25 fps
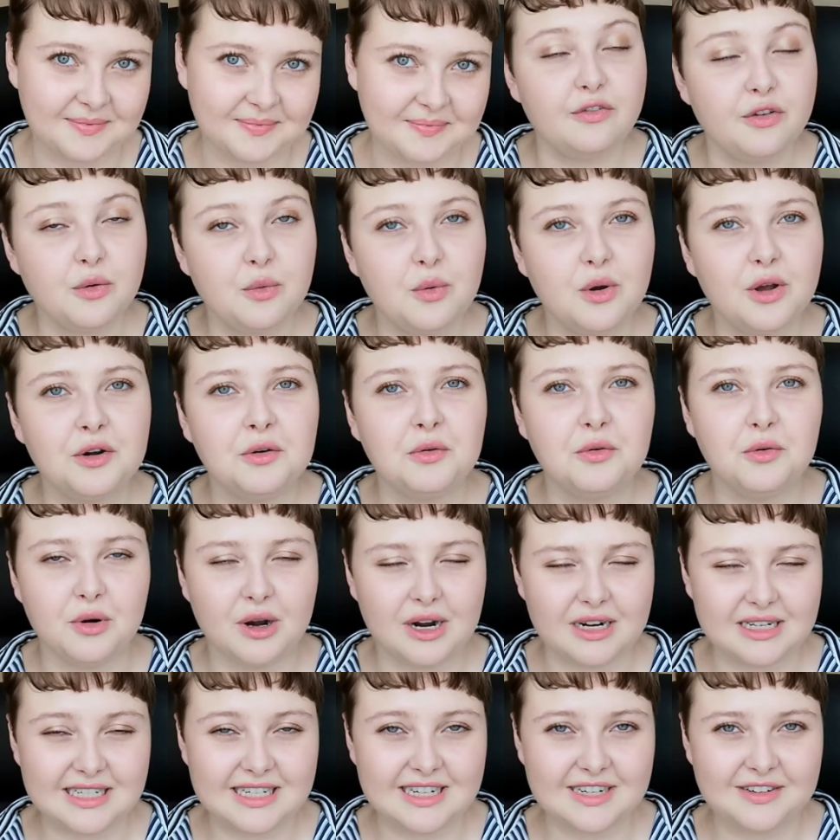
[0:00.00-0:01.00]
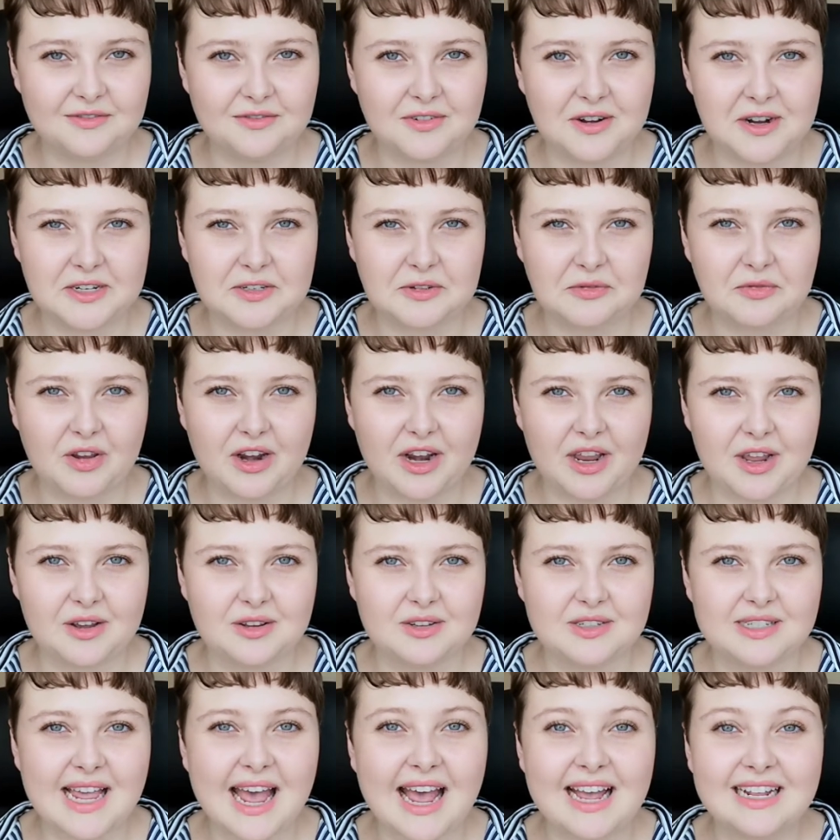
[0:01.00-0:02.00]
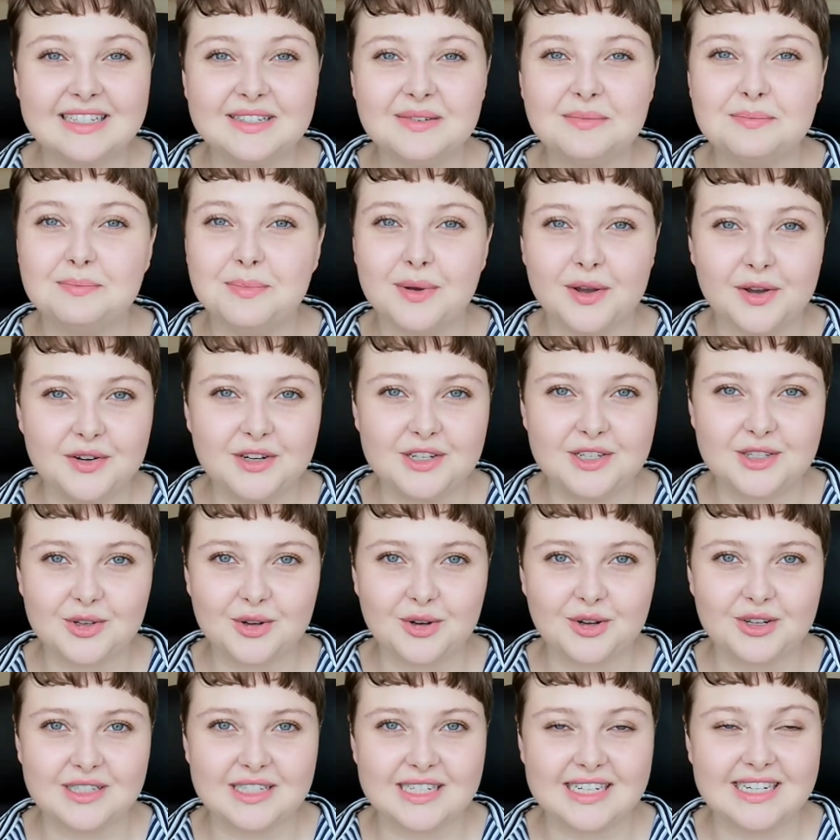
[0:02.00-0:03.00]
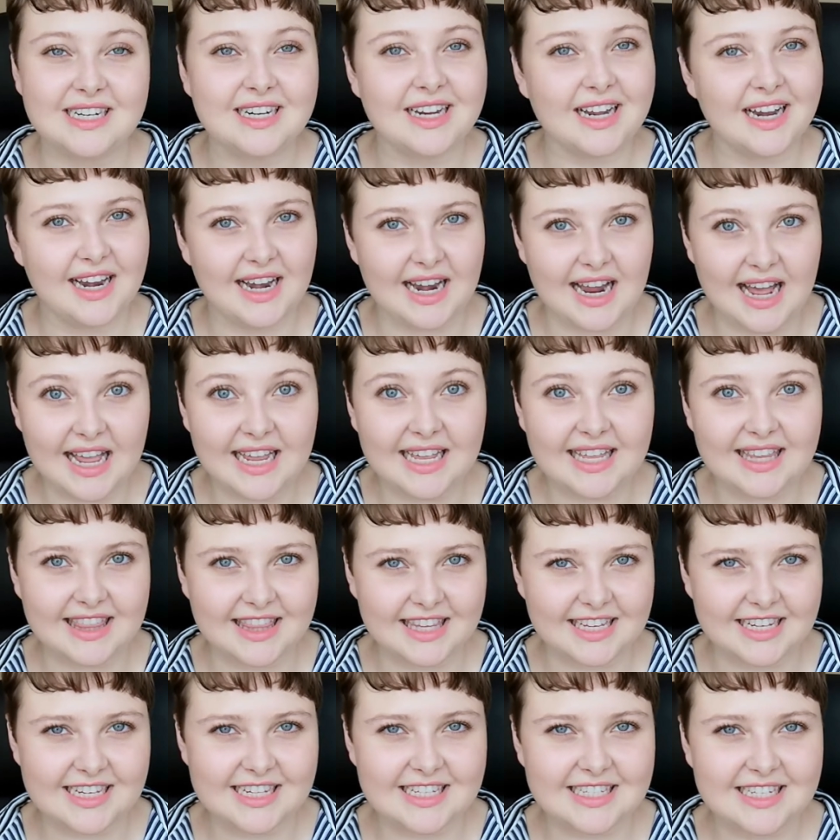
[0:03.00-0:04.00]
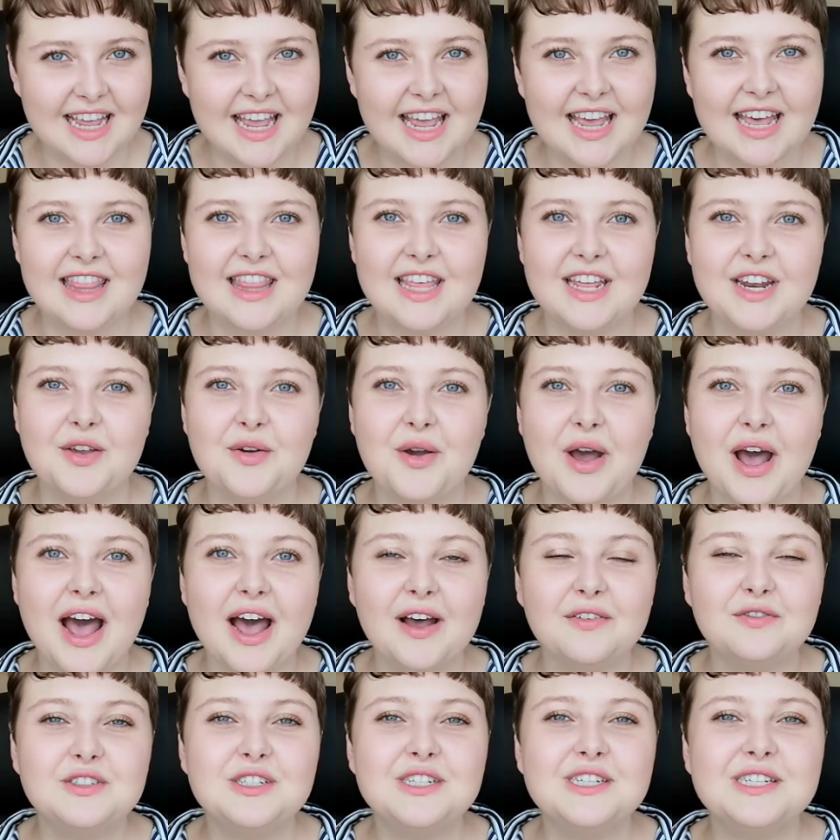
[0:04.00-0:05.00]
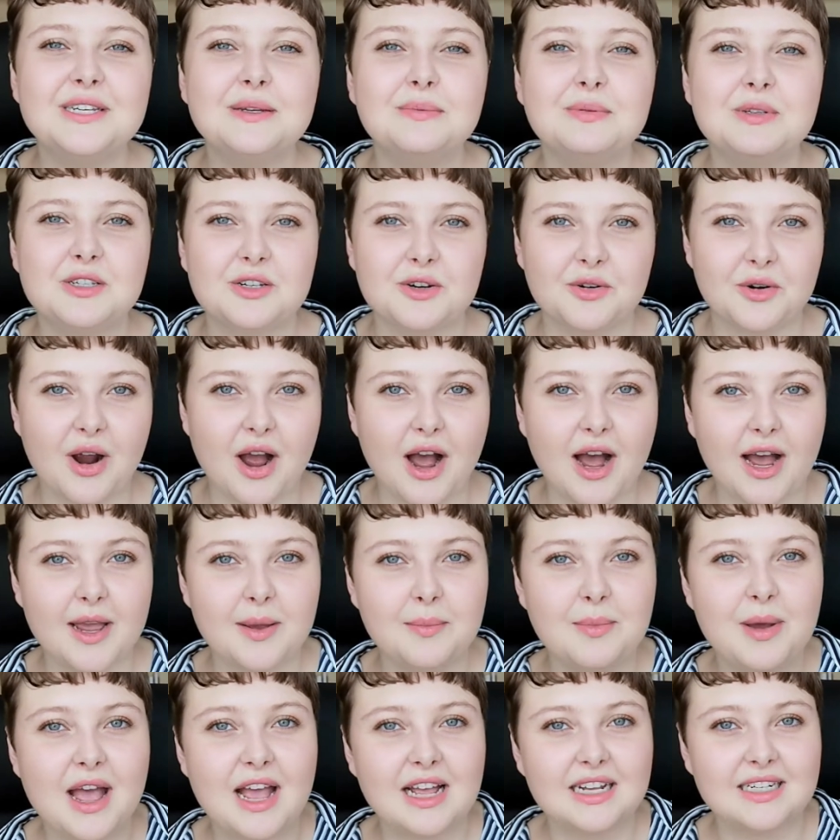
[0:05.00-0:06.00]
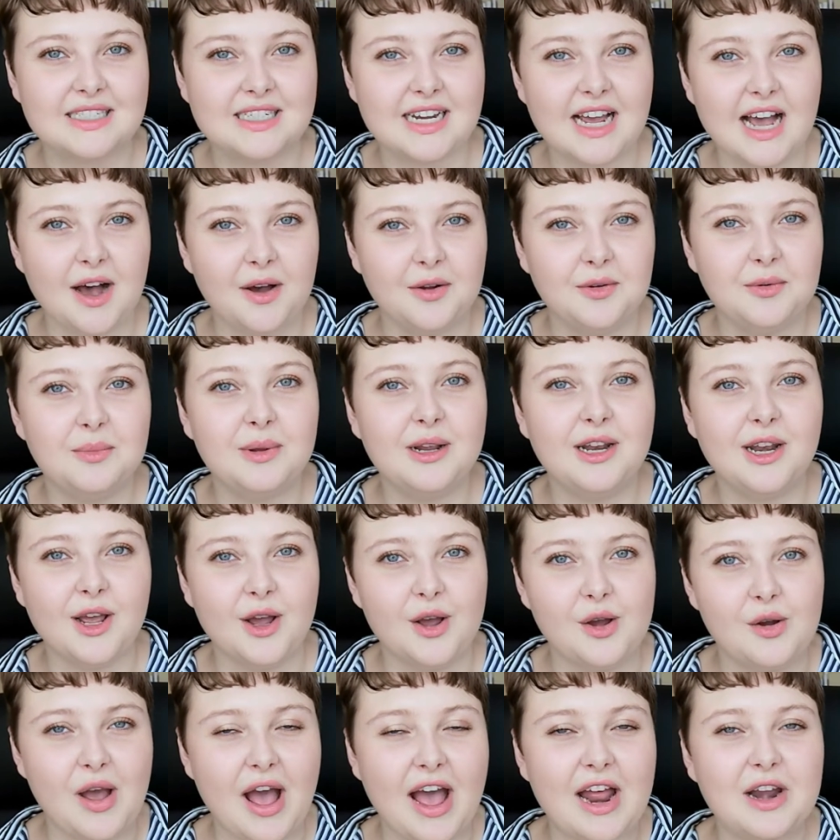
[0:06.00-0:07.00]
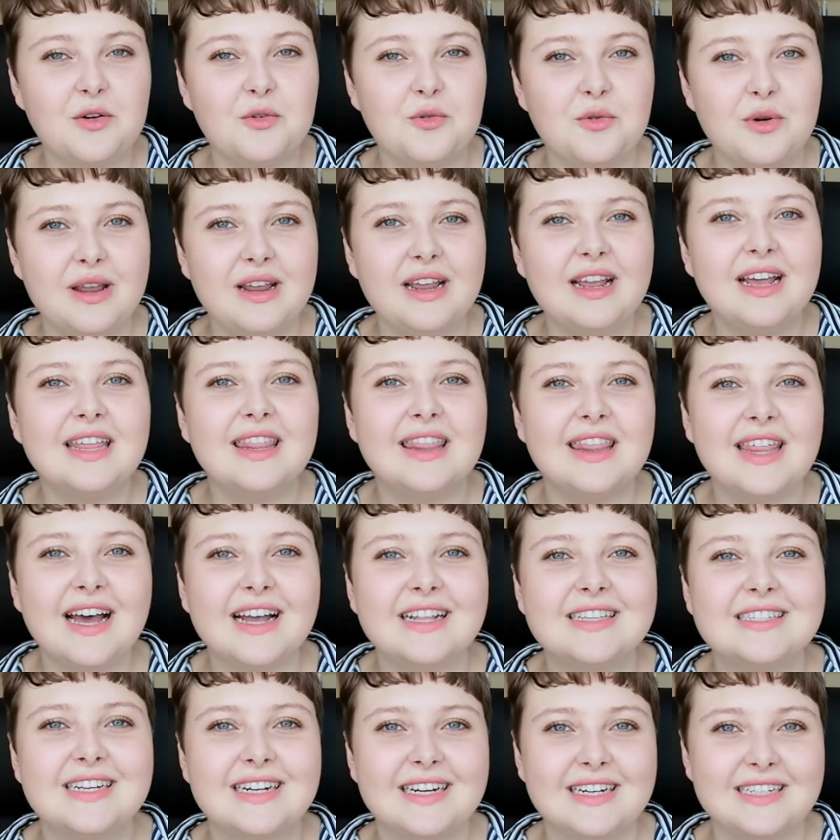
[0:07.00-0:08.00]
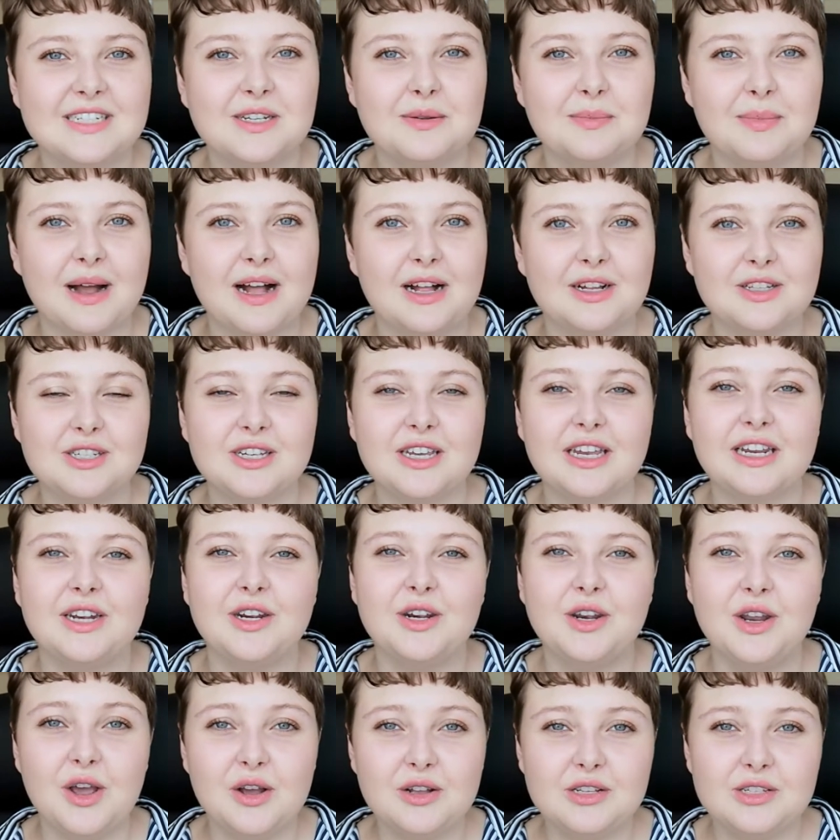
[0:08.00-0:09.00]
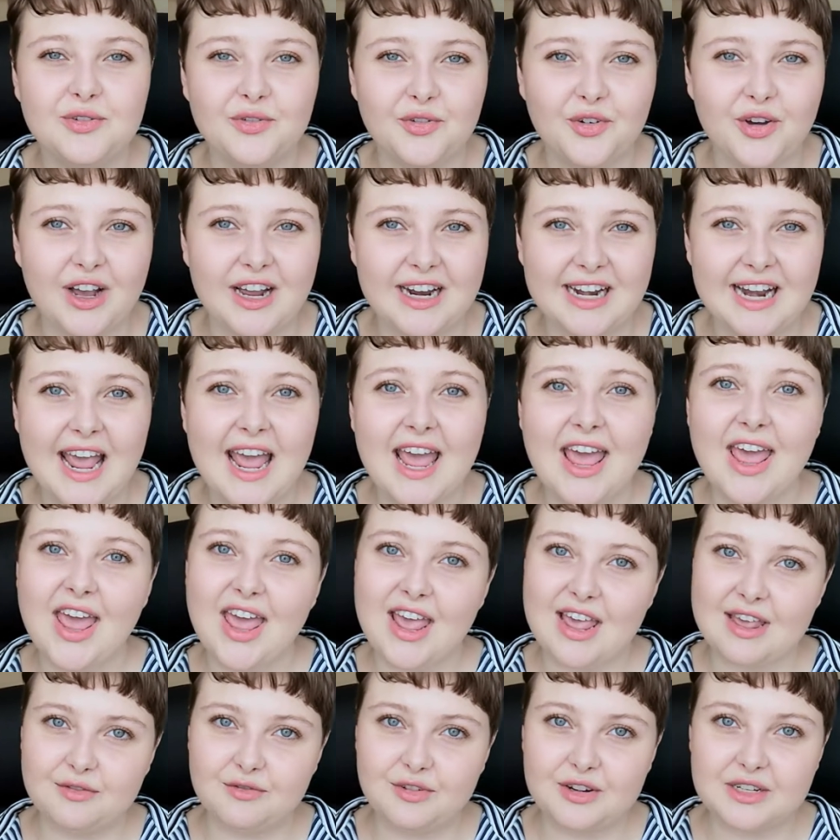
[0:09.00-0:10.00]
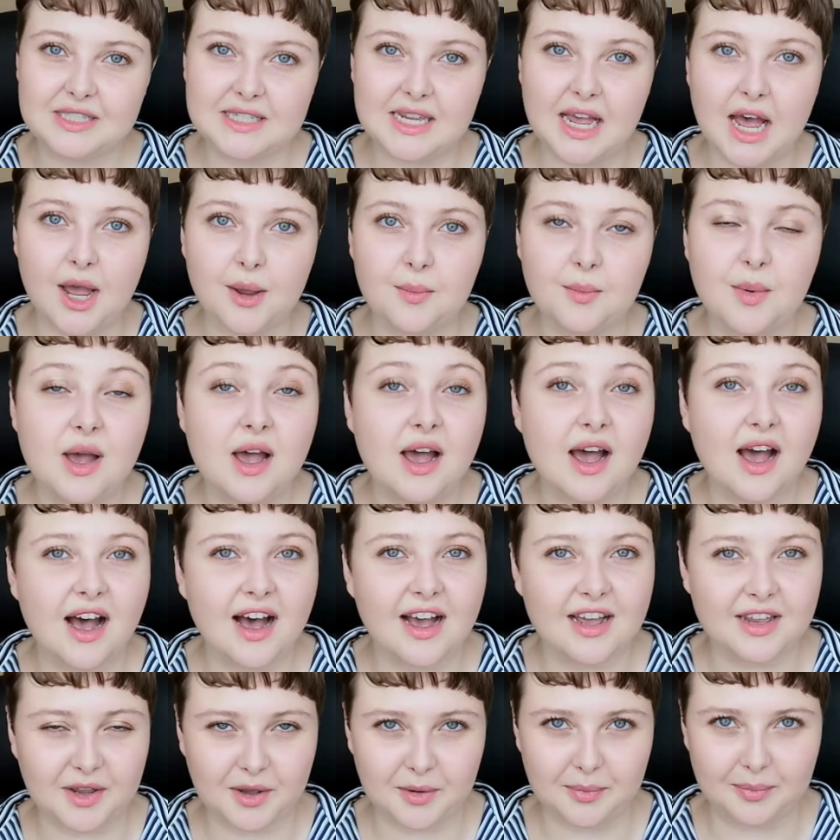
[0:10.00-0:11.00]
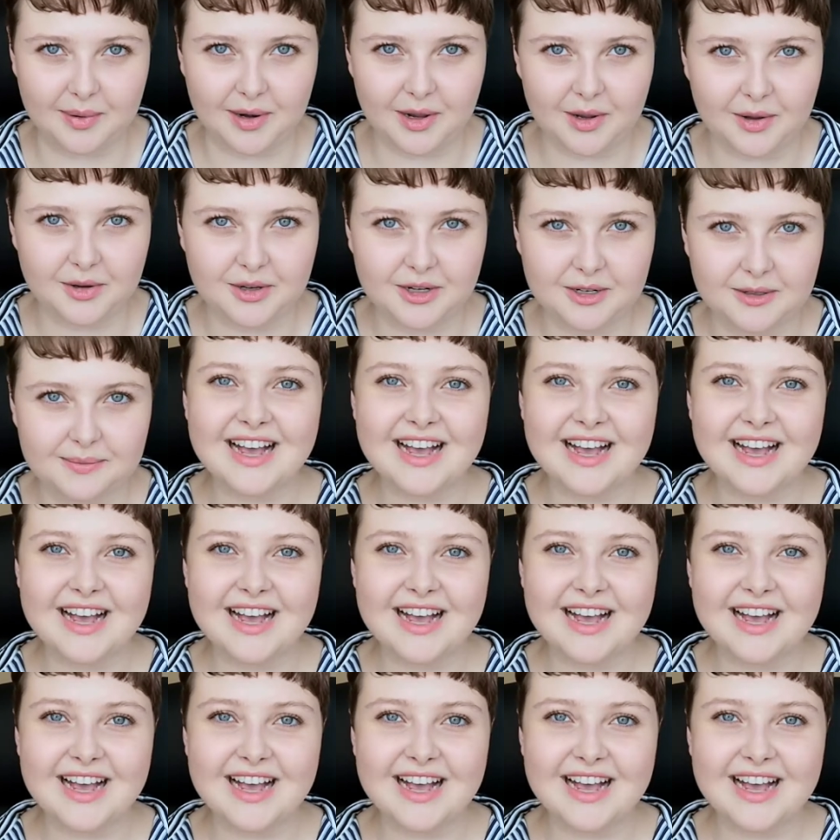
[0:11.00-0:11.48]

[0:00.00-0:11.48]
If you want writing advice videos and bonus content like this, then you have to subscribe down below and ring that little bell to get notified every time I upload.